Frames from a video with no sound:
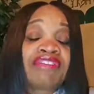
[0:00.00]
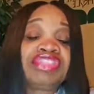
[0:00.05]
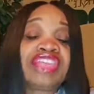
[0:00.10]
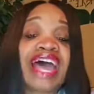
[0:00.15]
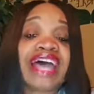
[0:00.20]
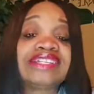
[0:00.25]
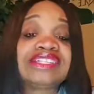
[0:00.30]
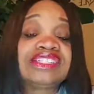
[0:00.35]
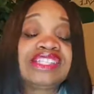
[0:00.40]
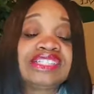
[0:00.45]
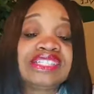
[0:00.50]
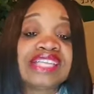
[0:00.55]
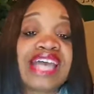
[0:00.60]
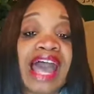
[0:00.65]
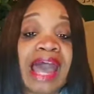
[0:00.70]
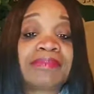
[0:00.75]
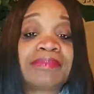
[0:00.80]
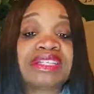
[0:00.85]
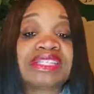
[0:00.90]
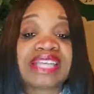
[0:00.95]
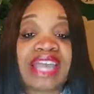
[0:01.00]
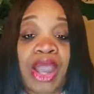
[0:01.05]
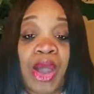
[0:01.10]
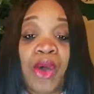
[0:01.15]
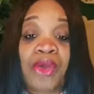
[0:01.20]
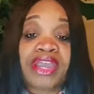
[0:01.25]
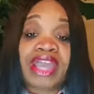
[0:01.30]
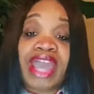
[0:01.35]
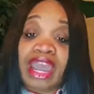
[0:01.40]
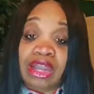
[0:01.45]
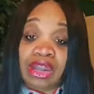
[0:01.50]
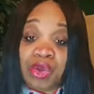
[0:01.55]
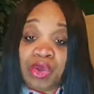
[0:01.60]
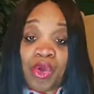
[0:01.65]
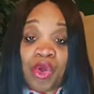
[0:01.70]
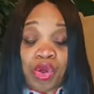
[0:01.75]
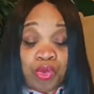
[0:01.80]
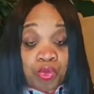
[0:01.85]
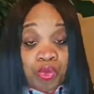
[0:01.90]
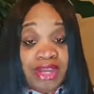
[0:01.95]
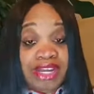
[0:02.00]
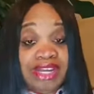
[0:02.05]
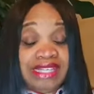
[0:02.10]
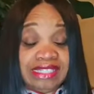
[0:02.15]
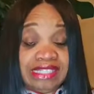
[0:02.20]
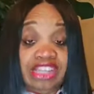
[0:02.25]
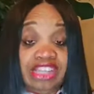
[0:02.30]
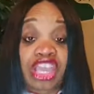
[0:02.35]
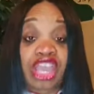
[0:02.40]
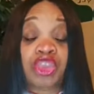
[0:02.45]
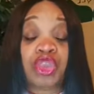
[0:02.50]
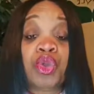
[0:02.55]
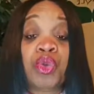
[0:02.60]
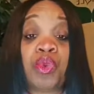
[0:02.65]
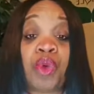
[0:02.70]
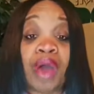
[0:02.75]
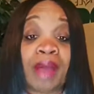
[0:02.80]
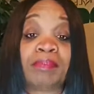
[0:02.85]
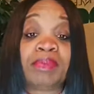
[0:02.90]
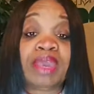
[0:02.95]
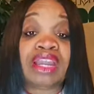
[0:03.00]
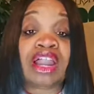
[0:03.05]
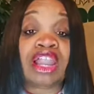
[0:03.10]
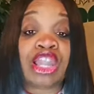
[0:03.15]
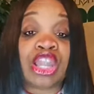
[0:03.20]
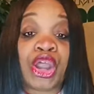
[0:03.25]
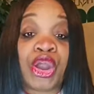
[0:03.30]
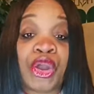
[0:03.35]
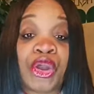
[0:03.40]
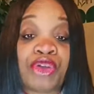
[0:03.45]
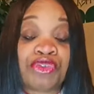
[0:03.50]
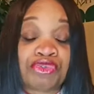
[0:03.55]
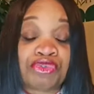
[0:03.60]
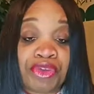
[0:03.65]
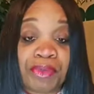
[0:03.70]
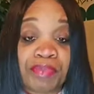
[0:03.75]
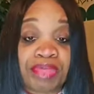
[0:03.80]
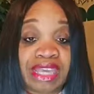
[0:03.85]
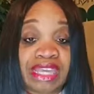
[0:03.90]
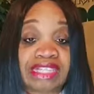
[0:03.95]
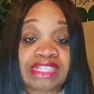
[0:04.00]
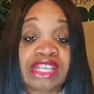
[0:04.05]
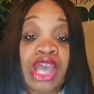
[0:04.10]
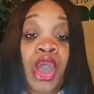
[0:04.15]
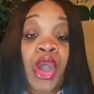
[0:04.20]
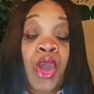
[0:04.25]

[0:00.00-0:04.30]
That's the time to say, okay, Lord, what is it that you want me to learn from this?